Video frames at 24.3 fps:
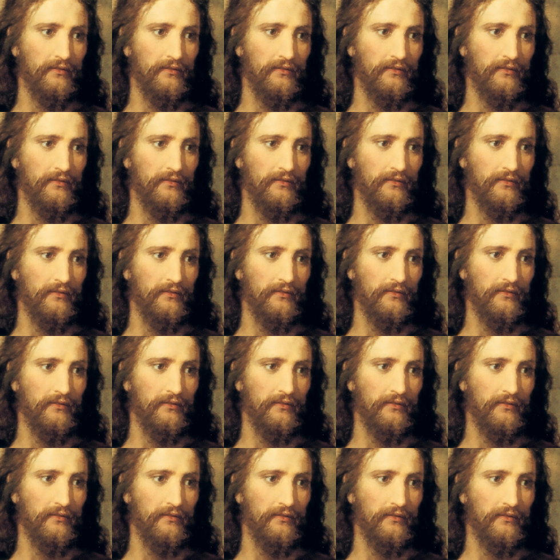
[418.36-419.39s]

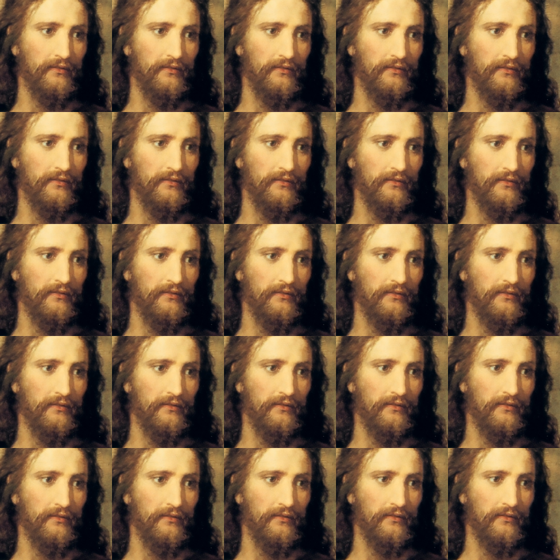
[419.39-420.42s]

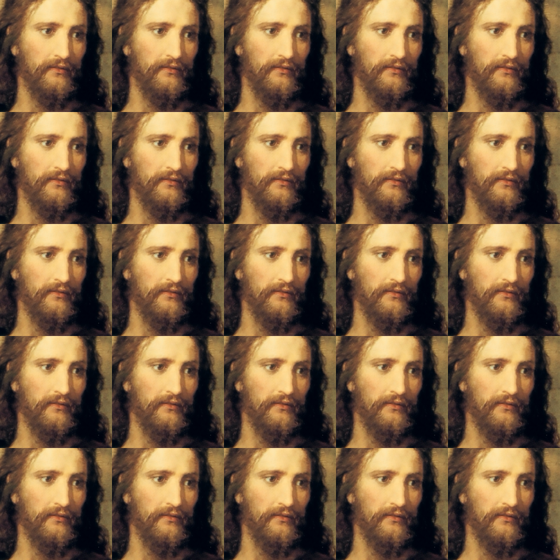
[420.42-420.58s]
No one is speaking in this clip.